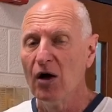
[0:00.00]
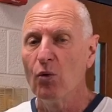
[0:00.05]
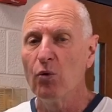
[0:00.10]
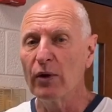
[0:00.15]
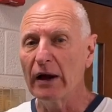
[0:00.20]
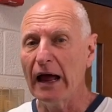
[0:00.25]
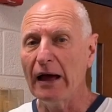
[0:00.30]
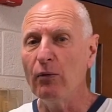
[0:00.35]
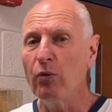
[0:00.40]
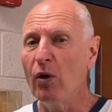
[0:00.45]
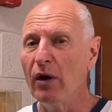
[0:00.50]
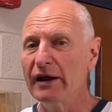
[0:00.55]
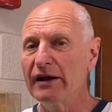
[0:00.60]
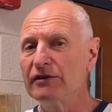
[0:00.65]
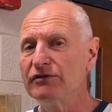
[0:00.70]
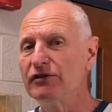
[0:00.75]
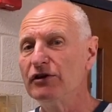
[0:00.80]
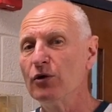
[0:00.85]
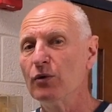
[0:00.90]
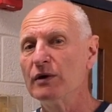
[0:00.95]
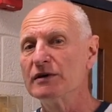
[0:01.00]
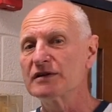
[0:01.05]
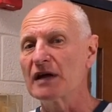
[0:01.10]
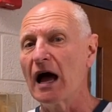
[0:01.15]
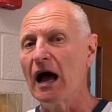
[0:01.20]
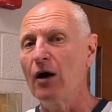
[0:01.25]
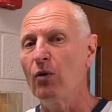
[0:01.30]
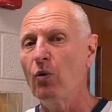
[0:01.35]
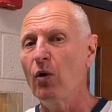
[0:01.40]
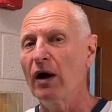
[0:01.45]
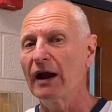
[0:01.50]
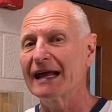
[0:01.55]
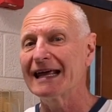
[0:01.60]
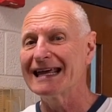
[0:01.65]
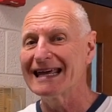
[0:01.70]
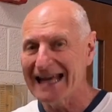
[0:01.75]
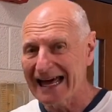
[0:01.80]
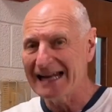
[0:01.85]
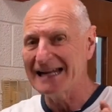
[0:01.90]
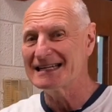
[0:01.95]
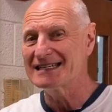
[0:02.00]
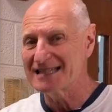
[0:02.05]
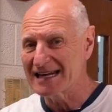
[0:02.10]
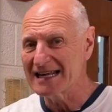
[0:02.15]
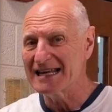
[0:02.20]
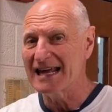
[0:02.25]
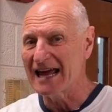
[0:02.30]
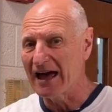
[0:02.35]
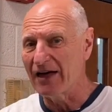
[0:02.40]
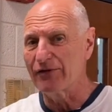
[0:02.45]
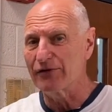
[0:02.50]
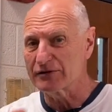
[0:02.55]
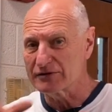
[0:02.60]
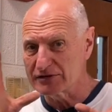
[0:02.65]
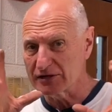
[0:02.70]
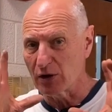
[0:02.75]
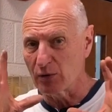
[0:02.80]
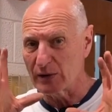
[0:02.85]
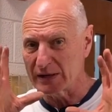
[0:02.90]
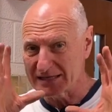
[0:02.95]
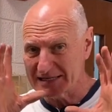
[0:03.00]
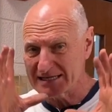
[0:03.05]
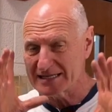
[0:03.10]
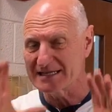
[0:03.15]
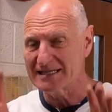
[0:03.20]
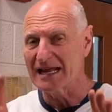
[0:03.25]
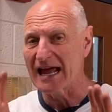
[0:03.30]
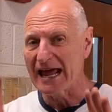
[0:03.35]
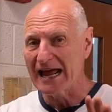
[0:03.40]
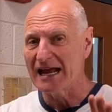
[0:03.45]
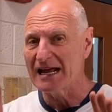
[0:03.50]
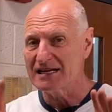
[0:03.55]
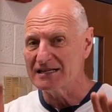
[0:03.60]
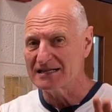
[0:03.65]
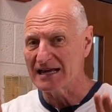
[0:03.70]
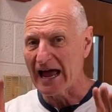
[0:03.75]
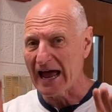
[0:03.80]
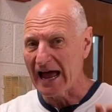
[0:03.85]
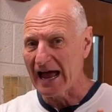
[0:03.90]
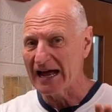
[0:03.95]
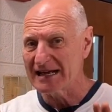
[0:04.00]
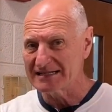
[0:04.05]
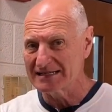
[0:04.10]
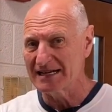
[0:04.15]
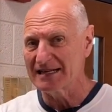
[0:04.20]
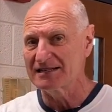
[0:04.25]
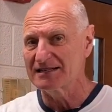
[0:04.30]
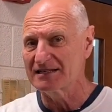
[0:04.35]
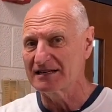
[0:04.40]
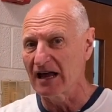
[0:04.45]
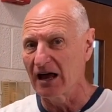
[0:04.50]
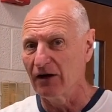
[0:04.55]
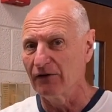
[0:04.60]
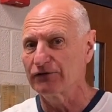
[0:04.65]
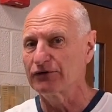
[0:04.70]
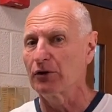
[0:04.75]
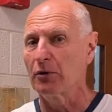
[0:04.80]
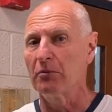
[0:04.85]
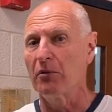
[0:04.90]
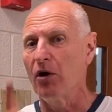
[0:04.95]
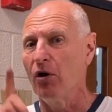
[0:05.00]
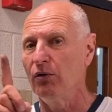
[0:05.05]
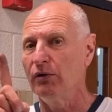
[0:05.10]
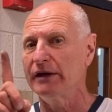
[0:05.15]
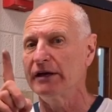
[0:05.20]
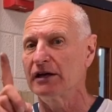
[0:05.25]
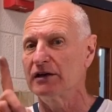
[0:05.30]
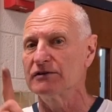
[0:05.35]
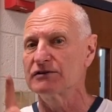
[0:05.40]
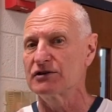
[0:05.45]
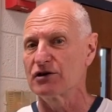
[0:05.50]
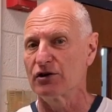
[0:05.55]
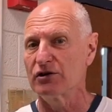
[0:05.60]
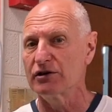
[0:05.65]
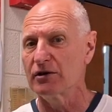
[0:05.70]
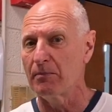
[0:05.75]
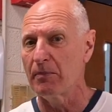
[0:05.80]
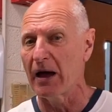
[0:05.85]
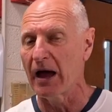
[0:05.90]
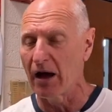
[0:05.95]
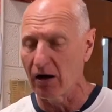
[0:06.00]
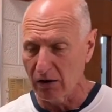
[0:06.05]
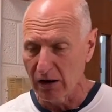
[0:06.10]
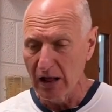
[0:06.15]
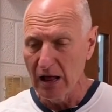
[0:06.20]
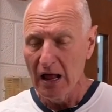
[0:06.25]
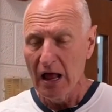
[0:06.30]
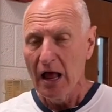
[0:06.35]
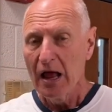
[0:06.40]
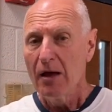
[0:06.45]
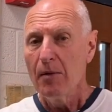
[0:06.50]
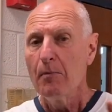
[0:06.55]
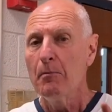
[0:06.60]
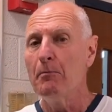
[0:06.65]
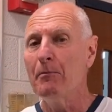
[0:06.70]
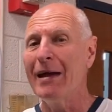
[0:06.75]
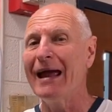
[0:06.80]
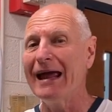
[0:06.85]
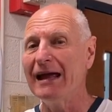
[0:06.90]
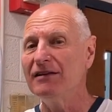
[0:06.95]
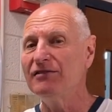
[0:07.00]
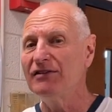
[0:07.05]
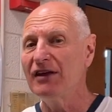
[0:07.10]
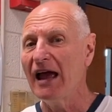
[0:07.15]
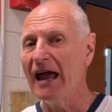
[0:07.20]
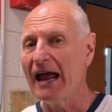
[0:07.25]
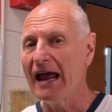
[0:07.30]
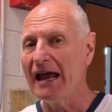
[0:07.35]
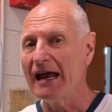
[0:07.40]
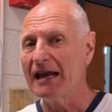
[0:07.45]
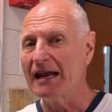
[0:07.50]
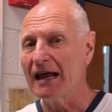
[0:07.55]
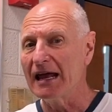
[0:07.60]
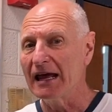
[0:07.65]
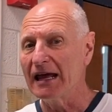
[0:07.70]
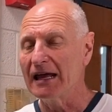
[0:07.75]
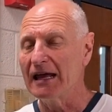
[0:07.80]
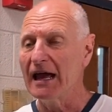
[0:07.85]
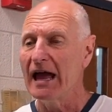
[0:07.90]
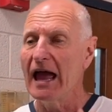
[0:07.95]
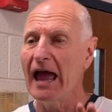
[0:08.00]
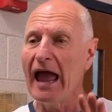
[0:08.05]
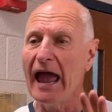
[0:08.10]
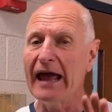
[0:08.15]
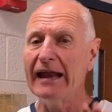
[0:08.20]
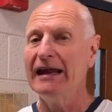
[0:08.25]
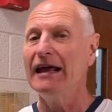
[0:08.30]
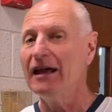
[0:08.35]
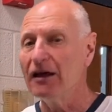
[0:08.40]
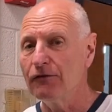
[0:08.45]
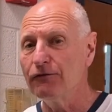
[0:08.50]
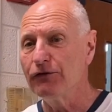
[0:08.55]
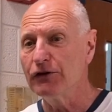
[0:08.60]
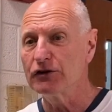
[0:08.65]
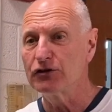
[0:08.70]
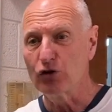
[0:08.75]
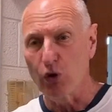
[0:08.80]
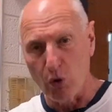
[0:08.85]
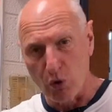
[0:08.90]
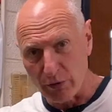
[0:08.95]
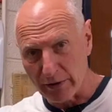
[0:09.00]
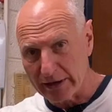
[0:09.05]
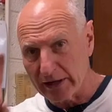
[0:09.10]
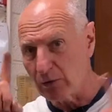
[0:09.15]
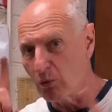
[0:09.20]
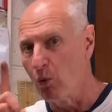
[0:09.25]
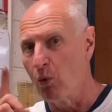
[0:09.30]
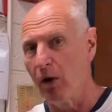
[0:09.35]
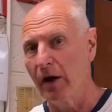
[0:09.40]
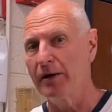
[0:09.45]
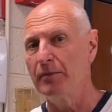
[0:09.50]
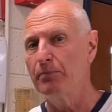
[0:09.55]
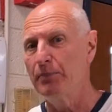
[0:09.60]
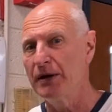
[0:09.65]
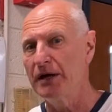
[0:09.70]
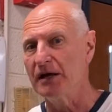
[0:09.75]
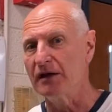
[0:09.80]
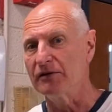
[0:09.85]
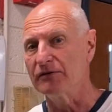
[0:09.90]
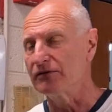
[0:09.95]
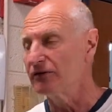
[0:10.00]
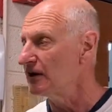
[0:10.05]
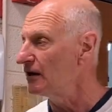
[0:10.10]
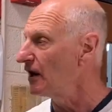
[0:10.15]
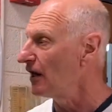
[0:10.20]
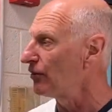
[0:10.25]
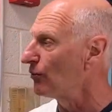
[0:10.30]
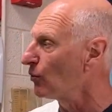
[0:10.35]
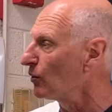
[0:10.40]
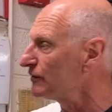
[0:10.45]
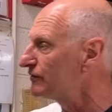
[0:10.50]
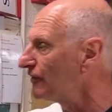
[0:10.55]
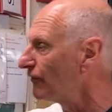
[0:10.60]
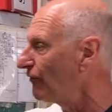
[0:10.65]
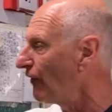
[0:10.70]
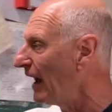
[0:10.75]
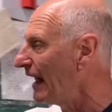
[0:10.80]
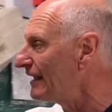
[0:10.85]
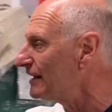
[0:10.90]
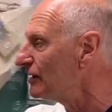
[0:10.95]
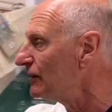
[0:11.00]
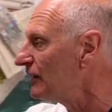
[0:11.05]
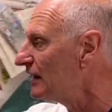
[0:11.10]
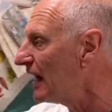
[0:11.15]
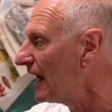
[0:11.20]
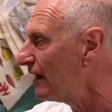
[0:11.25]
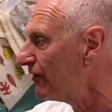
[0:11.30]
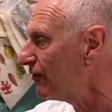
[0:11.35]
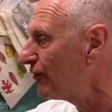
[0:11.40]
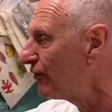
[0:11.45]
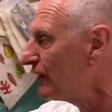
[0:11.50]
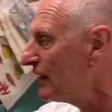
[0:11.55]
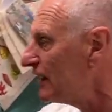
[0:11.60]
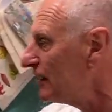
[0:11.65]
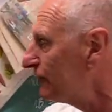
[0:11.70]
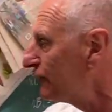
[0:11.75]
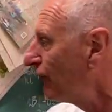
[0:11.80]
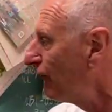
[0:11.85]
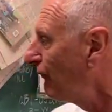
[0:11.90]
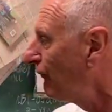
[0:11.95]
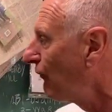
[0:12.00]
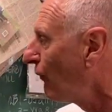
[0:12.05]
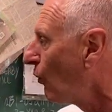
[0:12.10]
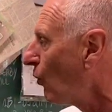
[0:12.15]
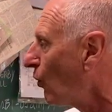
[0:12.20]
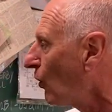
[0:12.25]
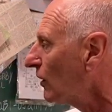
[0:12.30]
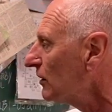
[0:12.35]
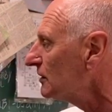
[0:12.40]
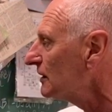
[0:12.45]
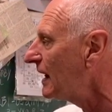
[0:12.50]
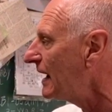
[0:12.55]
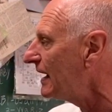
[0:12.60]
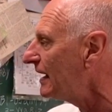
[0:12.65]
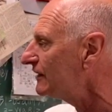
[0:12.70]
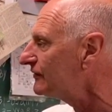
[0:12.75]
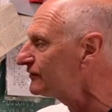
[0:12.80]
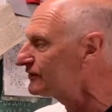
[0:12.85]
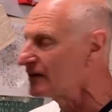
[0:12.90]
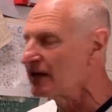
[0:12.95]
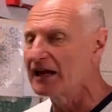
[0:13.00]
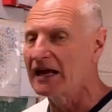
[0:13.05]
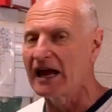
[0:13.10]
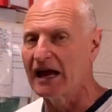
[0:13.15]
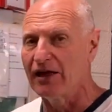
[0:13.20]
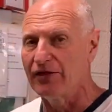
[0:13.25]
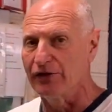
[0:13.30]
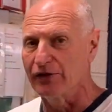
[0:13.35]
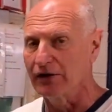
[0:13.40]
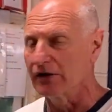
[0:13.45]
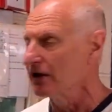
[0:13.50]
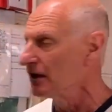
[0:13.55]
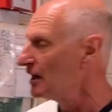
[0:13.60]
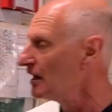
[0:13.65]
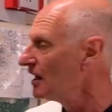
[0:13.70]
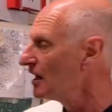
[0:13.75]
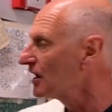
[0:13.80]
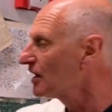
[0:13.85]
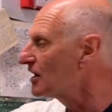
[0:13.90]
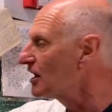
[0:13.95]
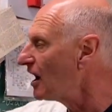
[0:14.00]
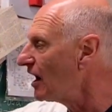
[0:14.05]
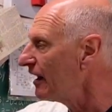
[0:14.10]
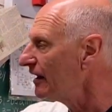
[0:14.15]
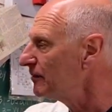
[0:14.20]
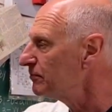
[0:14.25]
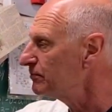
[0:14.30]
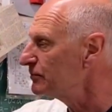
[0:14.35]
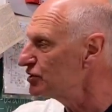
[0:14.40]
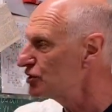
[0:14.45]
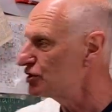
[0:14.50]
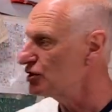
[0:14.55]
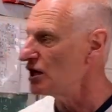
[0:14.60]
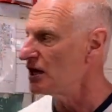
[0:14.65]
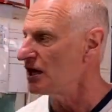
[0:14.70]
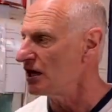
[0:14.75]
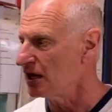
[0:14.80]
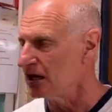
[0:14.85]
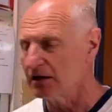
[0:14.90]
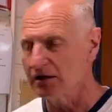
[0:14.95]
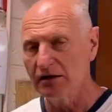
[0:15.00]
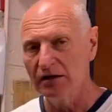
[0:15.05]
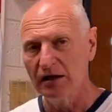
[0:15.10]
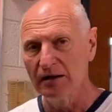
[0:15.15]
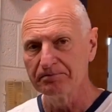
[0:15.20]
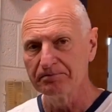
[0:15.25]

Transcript: what I want to do is I want to get it together so it stays as itself. So I'm only concerned about maintaining and inventorying one piece. In other words, if I could get these 4 legs together, cut, machined,